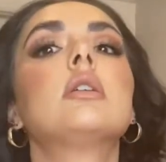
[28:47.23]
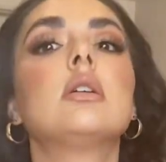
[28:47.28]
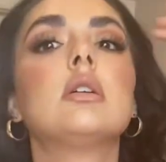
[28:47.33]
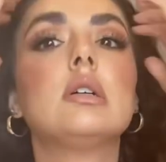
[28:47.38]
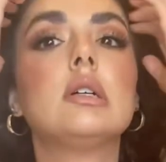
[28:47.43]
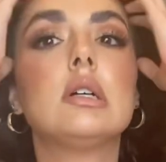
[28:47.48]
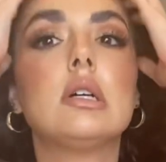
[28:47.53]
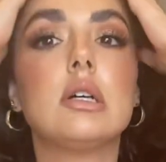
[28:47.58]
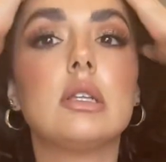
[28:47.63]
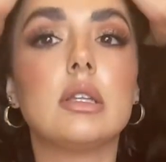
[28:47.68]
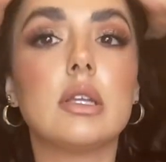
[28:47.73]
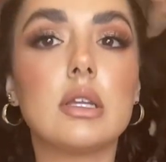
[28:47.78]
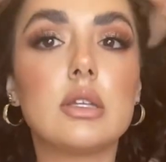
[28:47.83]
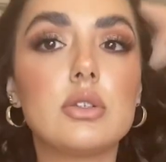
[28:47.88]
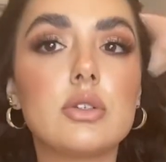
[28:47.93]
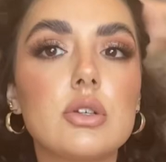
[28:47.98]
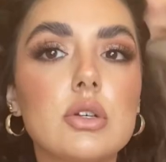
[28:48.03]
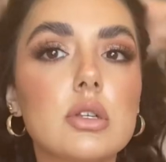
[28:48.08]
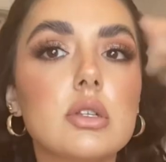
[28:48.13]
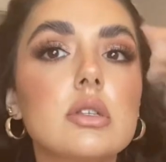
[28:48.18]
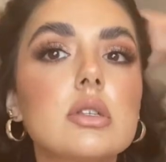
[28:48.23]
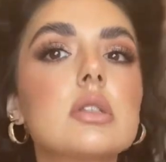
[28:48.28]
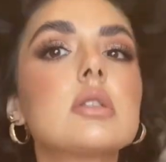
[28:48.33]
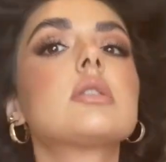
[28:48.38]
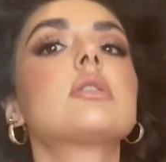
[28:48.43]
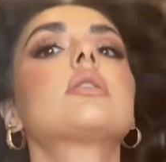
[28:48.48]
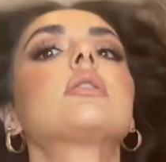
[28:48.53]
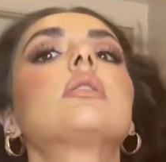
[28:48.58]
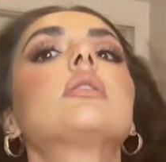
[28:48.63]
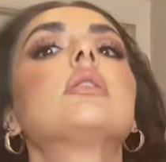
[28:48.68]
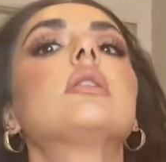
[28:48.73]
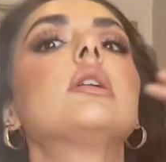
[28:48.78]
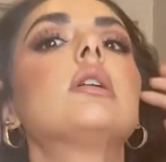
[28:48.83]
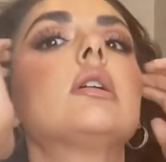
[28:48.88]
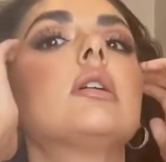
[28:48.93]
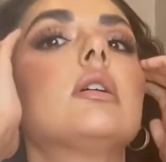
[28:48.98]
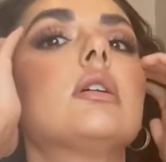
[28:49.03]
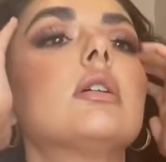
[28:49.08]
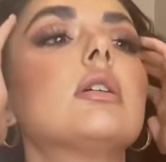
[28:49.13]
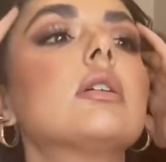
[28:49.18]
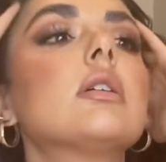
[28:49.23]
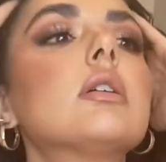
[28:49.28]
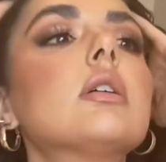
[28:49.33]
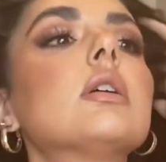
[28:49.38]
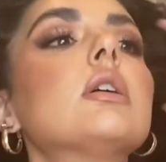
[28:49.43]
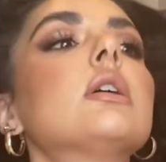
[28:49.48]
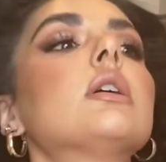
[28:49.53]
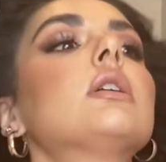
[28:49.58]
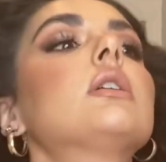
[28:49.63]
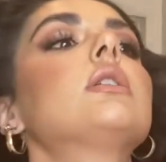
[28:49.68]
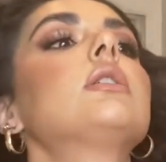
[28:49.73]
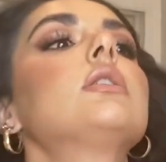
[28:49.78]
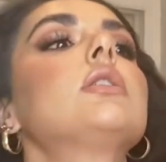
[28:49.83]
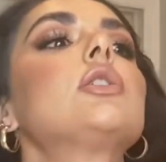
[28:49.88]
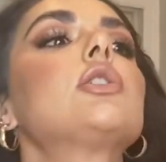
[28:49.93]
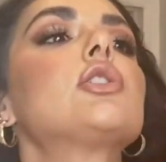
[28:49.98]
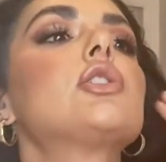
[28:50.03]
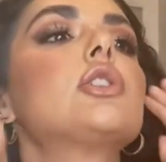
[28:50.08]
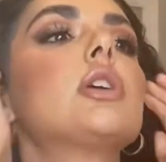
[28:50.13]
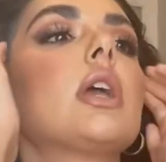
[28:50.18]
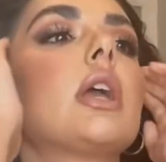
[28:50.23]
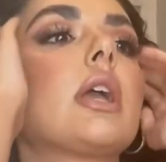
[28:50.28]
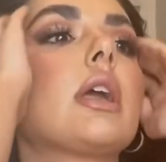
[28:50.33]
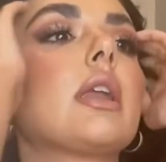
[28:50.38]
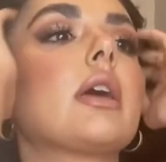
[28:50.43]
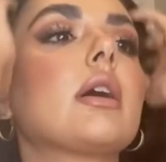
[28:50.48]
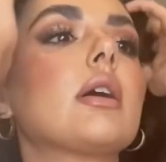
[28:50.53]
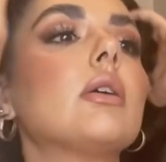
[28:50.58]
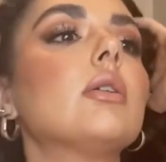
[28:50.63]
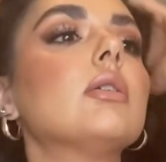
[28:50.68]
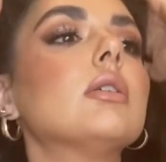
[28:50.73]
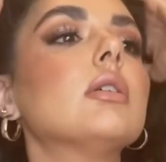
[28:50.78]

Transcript: And then just shake it out.